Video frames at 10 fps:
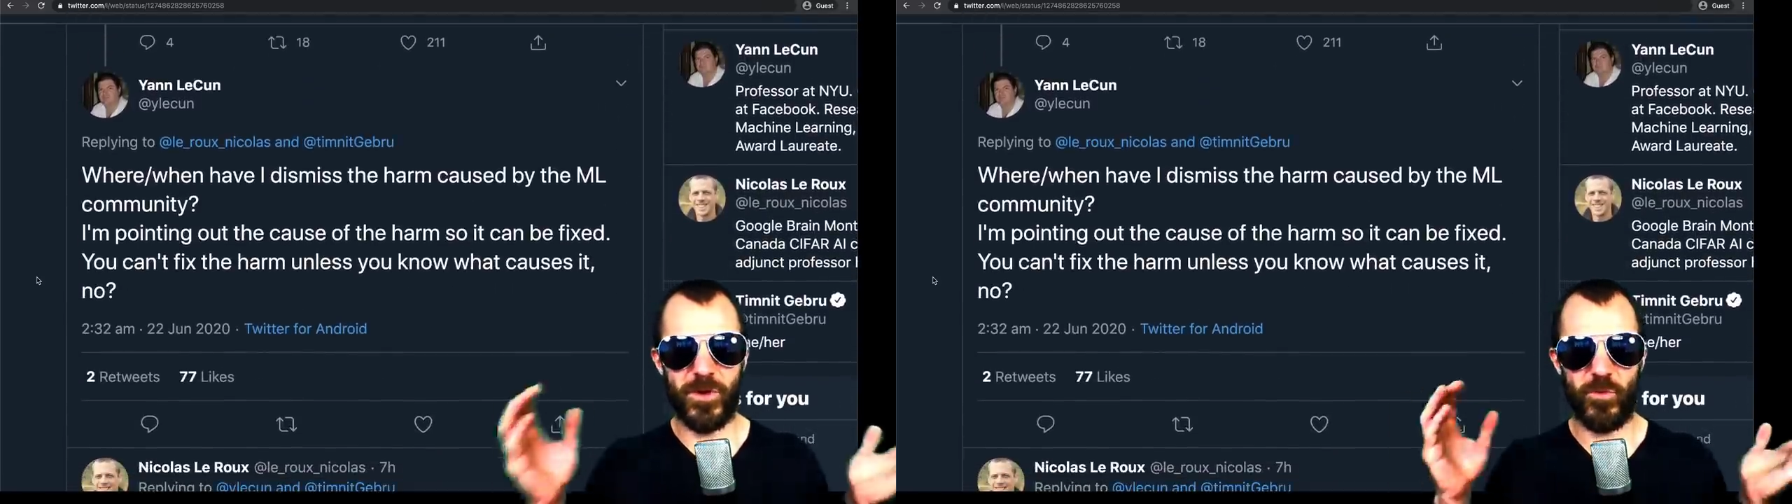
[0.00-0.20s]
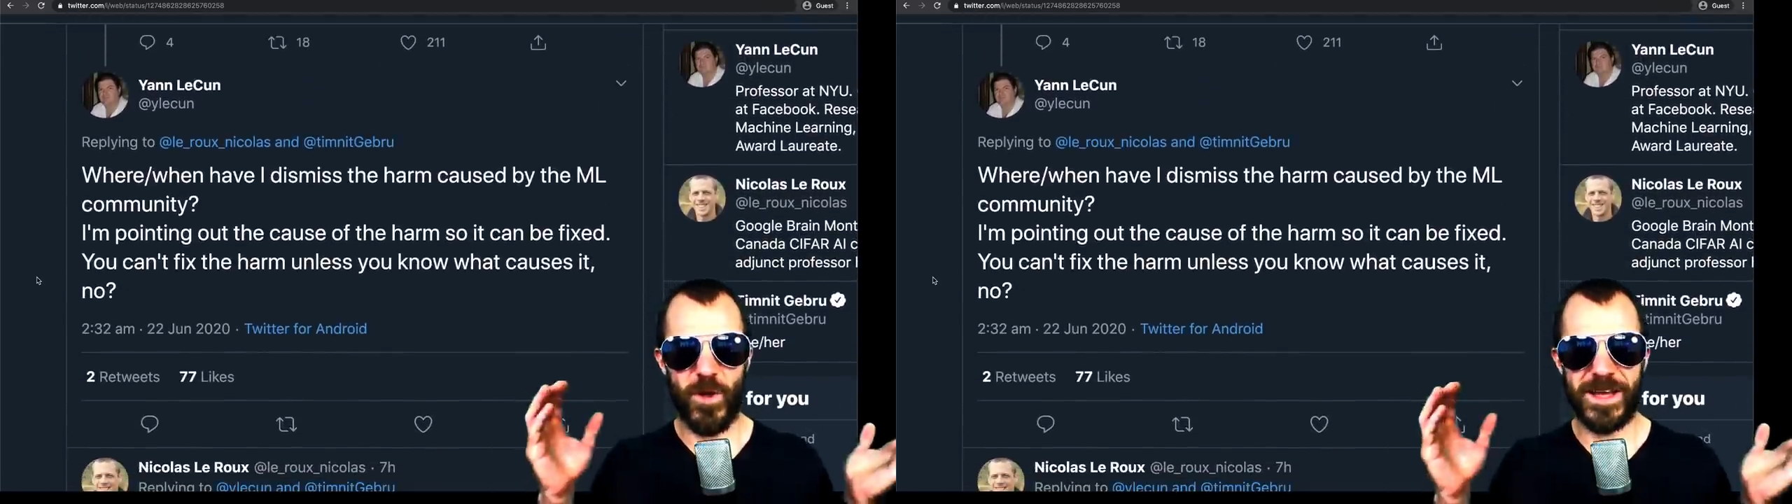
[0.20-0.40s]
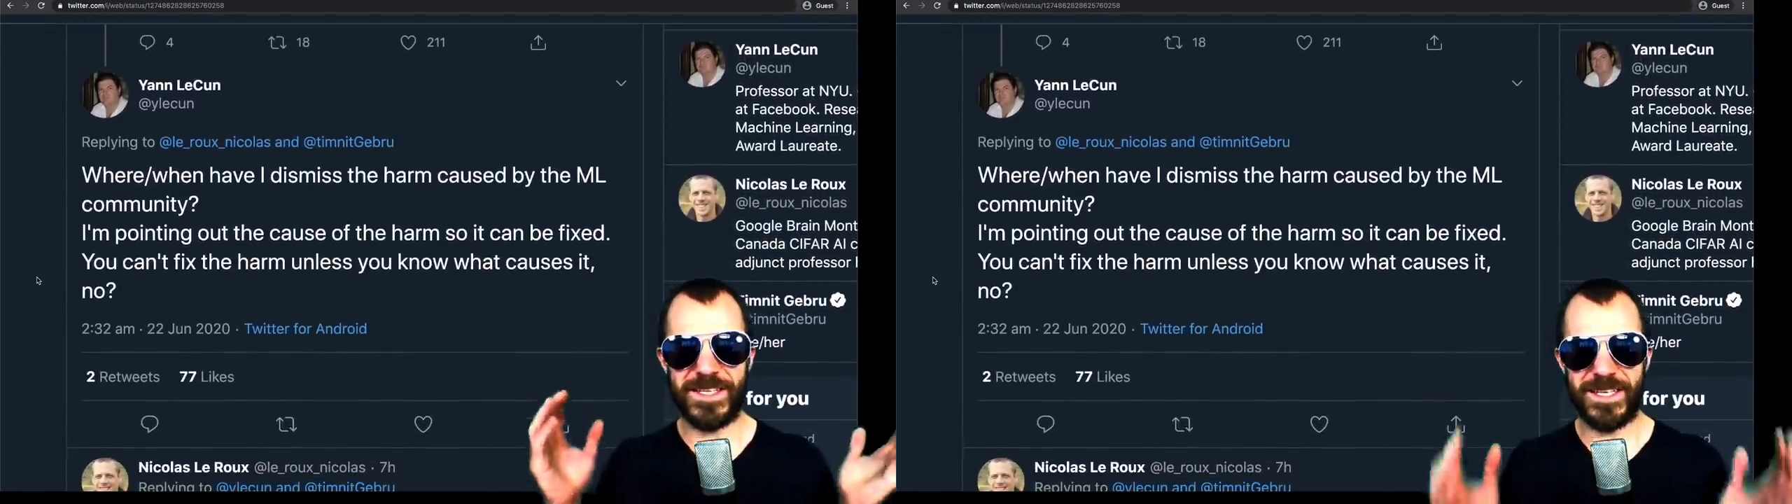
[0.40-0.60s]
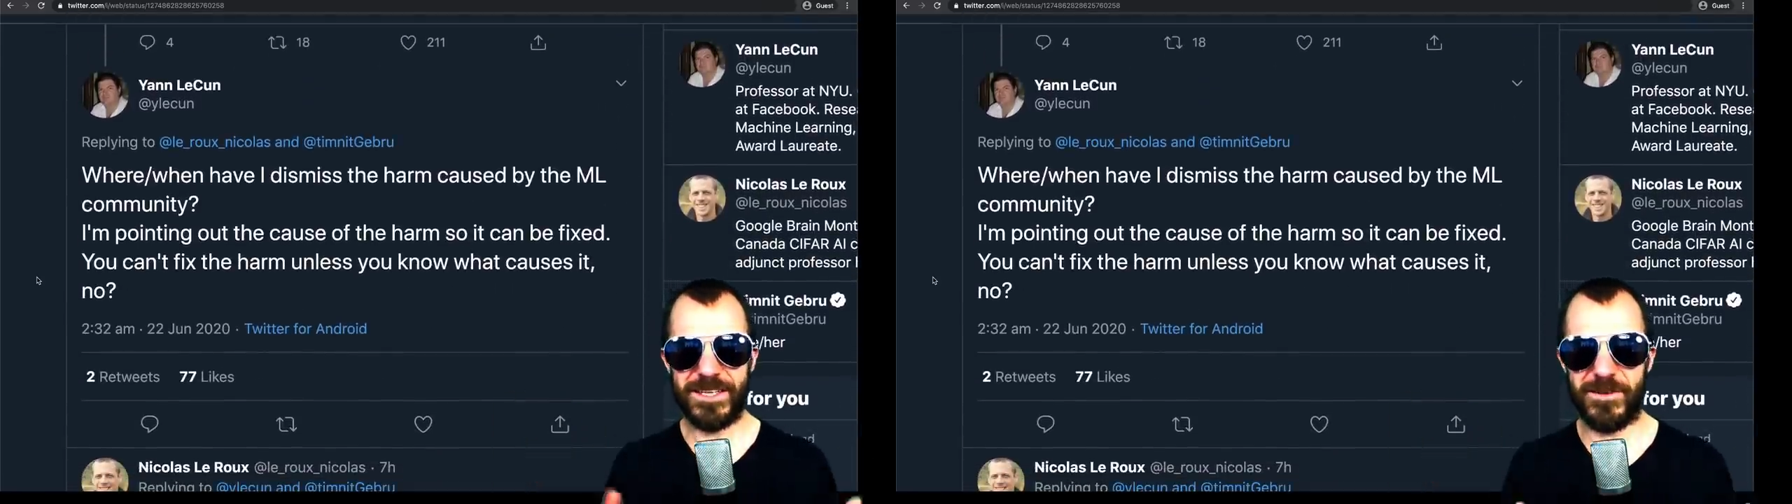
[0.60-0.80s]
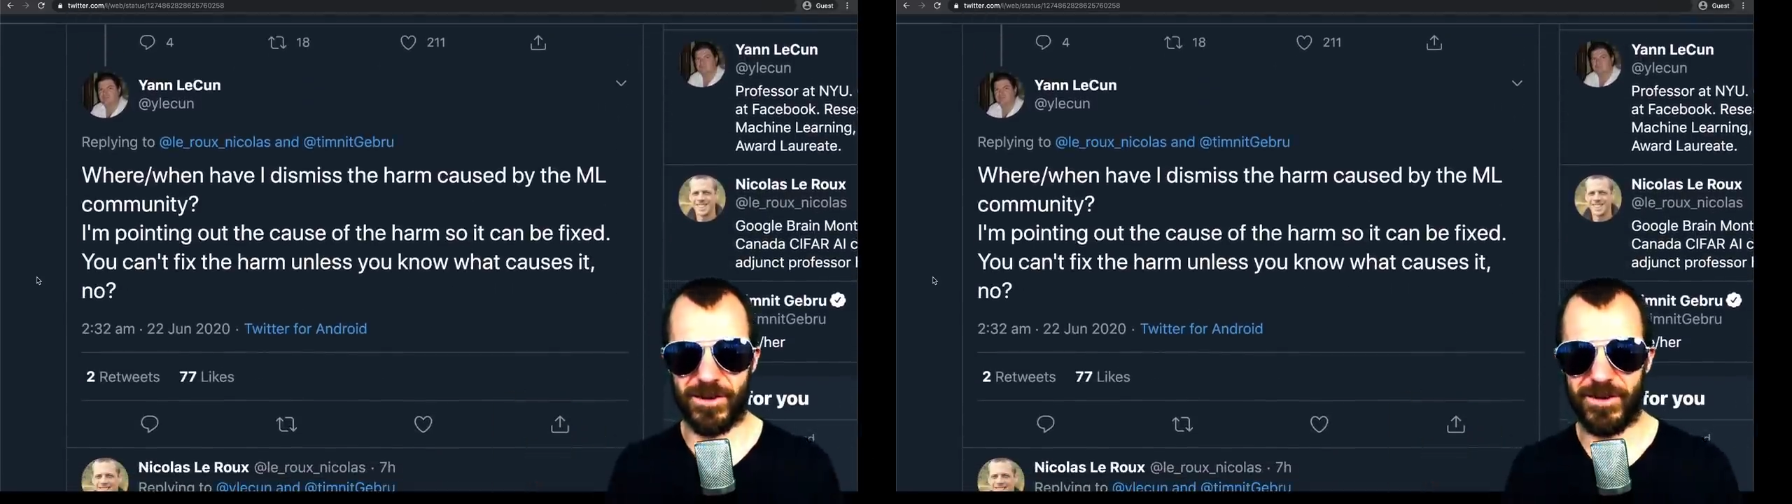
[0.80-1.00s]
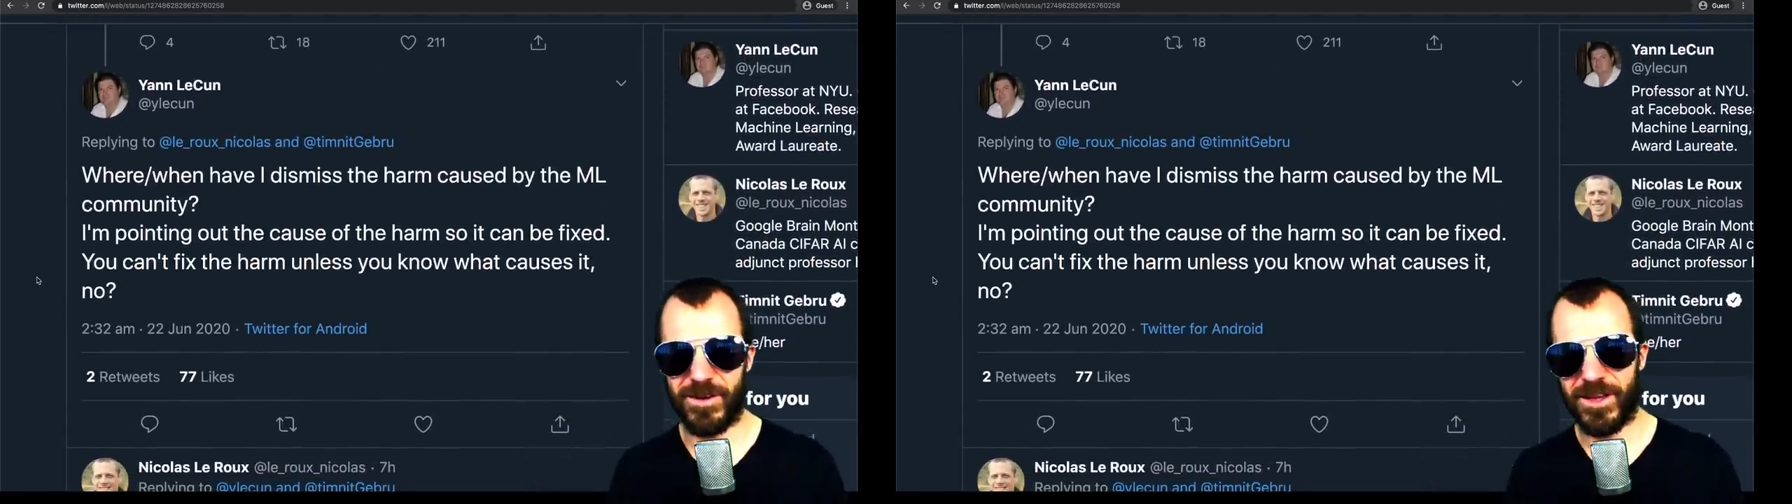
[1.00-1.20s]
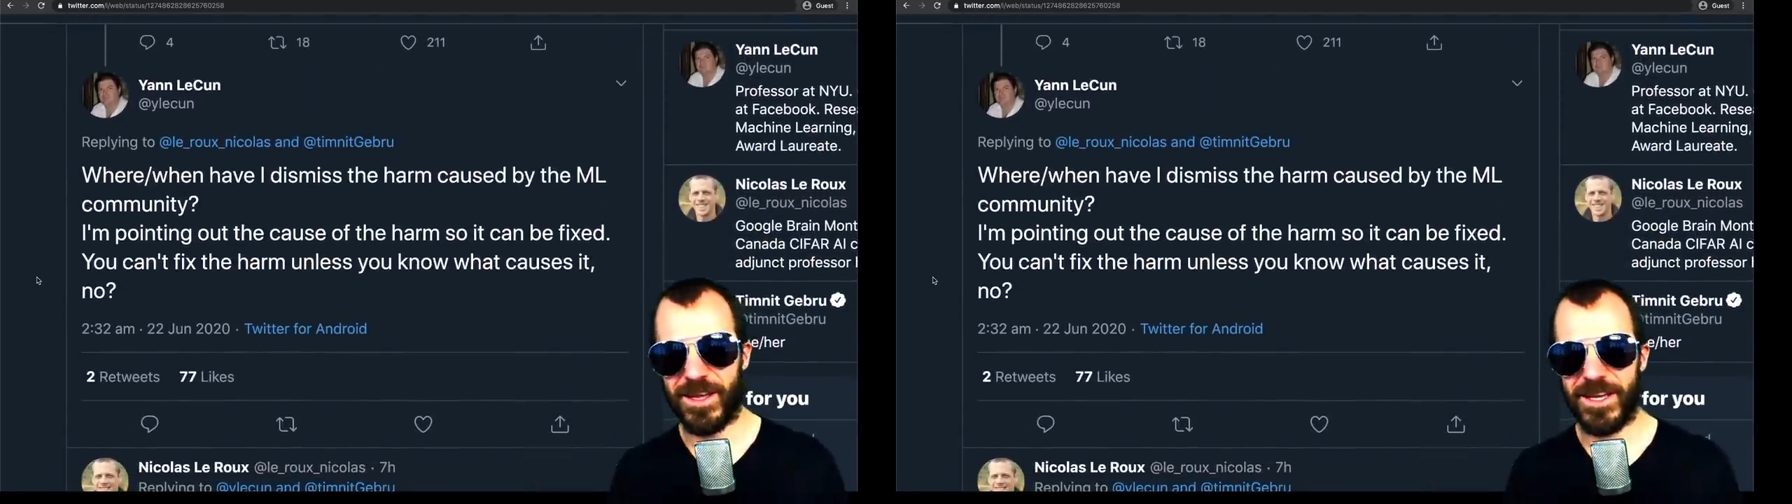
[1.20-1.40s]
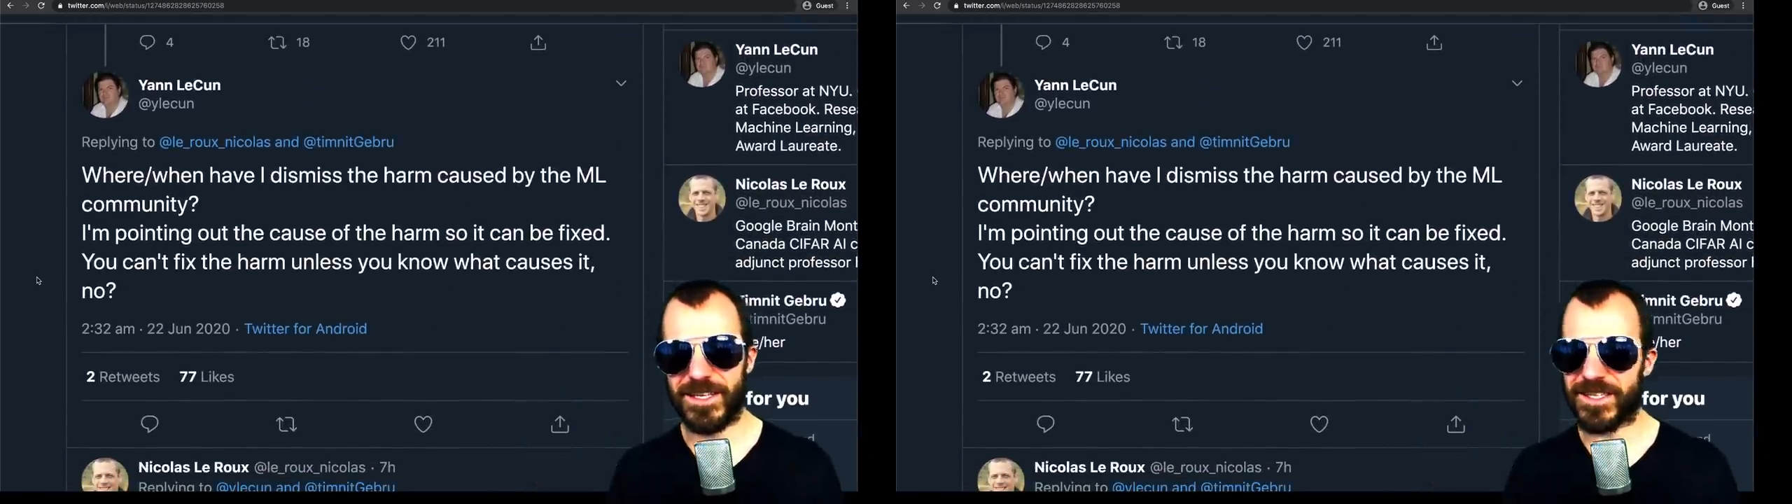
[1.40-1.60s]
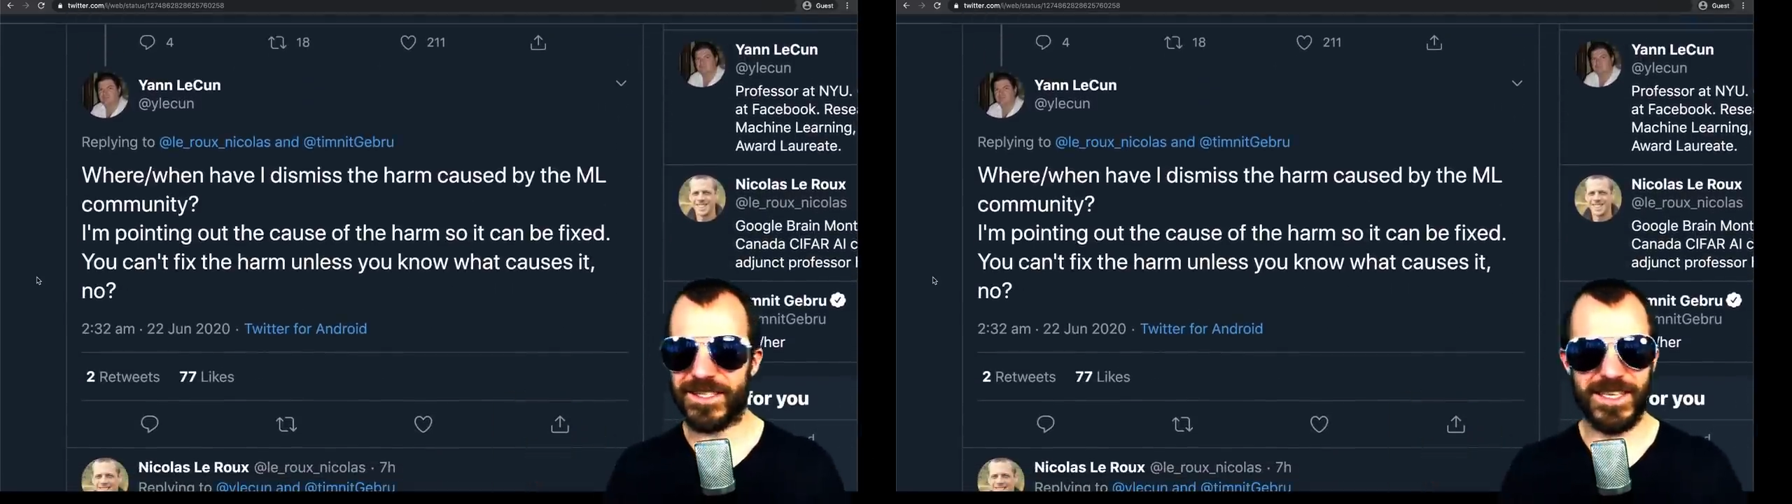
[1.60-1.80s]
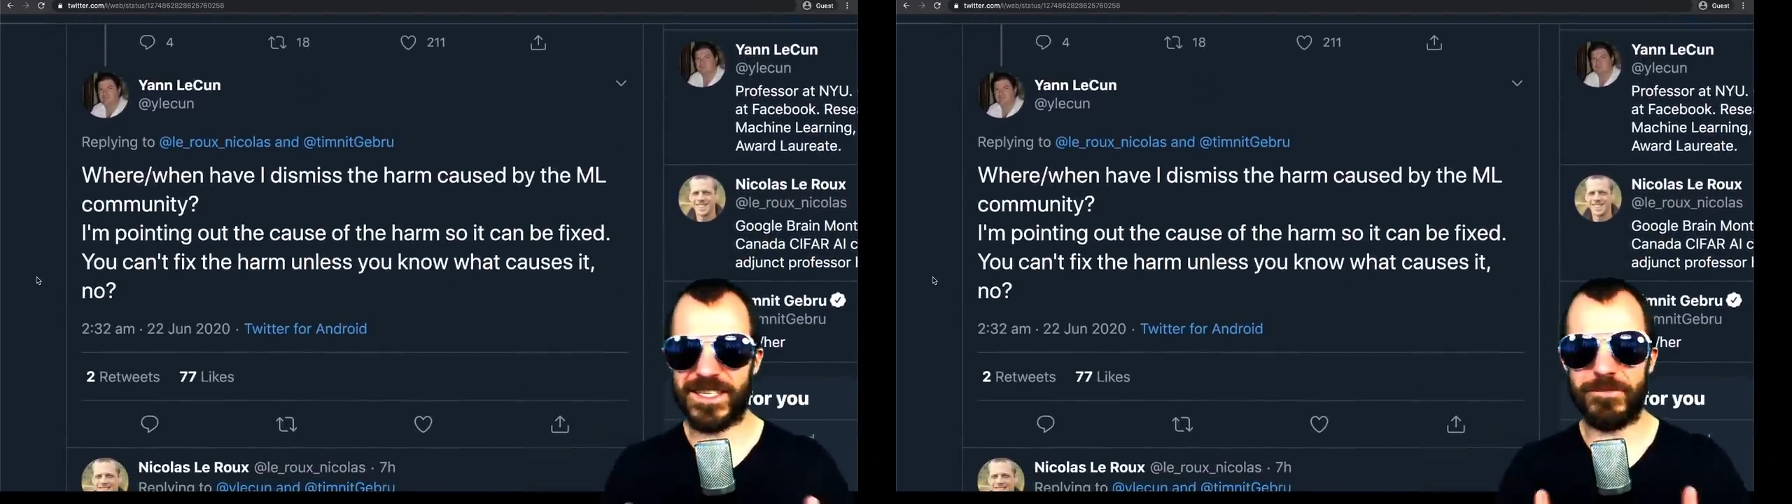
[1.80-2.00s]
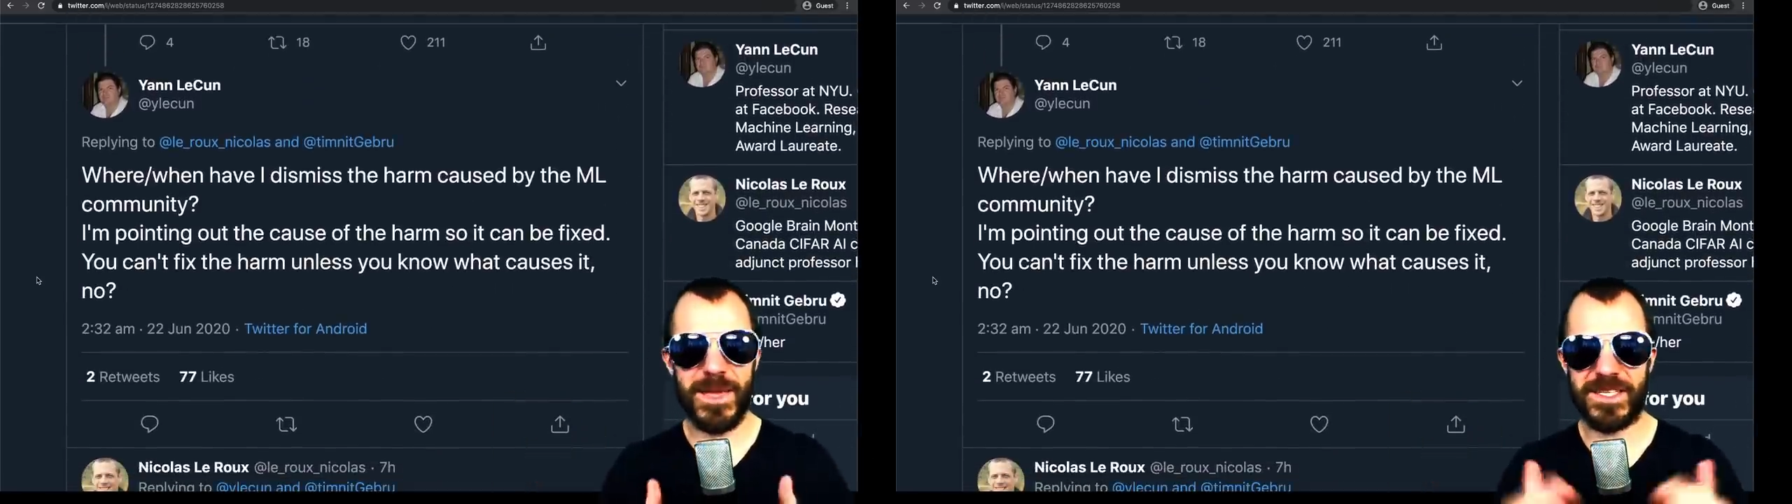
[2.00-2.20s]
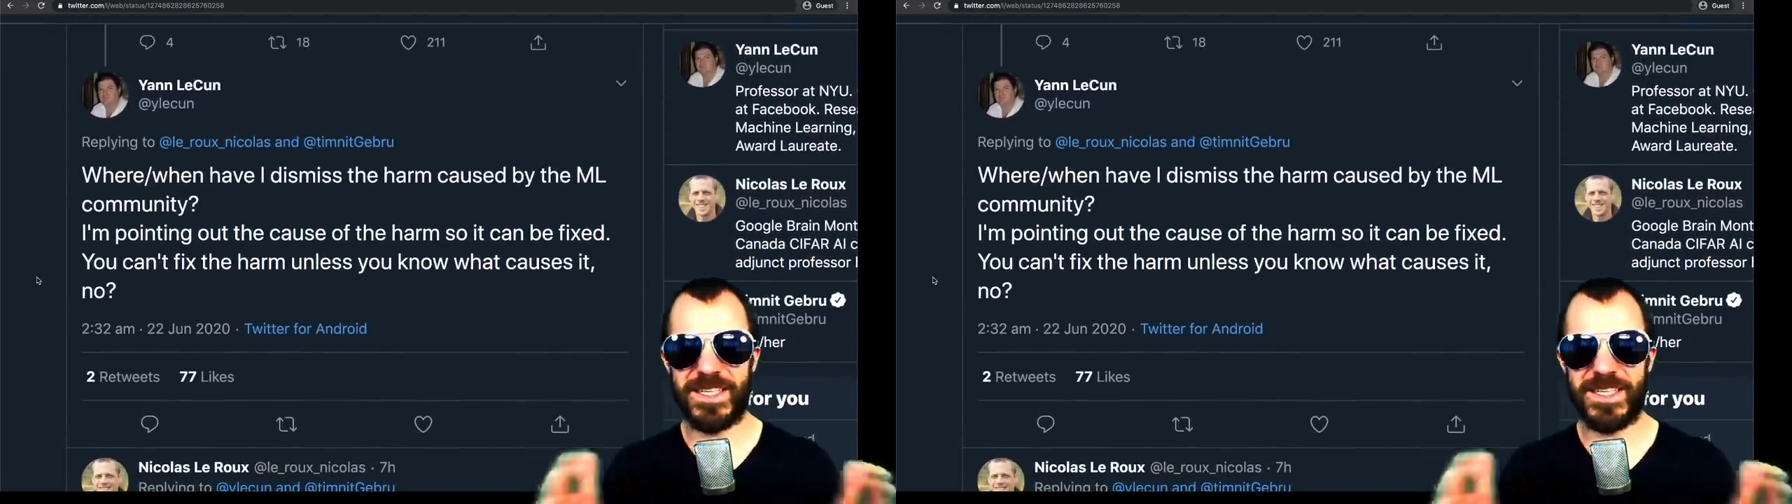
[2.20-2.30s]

right here. He doesn't dismiss